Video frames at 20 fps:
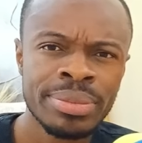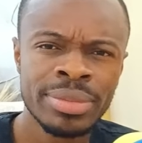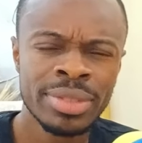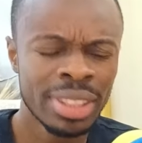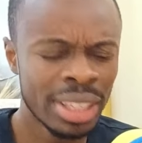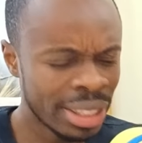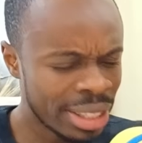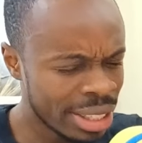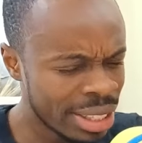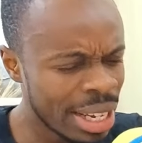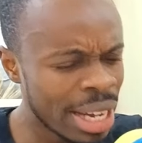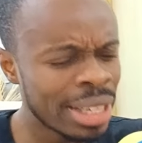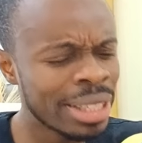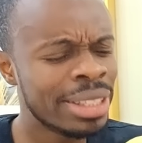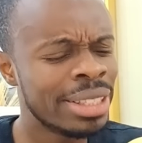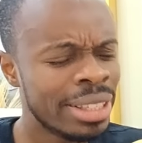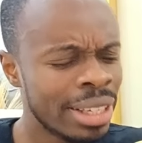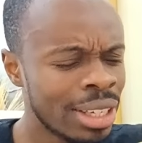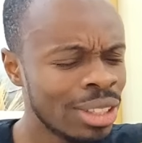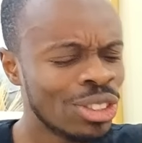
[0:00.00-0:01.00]
It
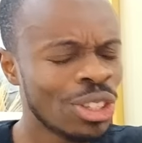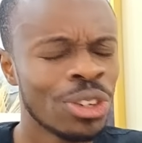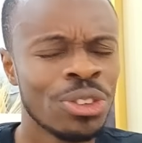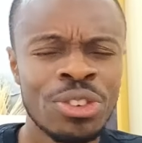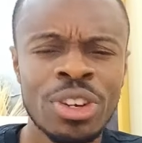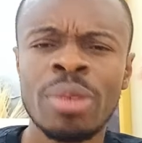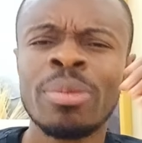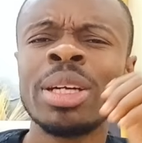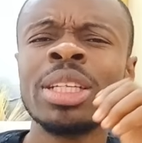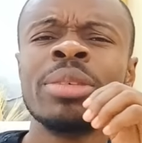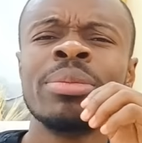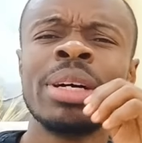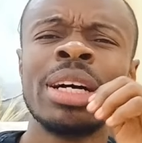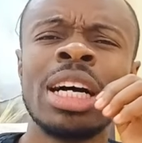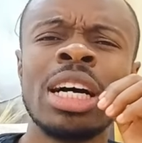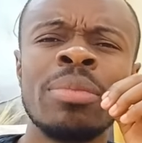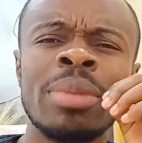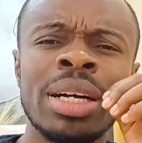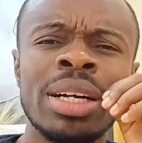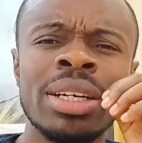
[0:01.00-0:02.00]
ain't John Dramani
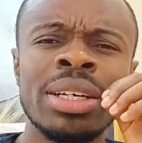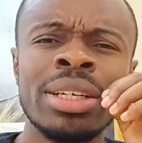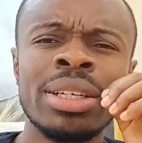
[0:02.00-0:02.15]
Mahama.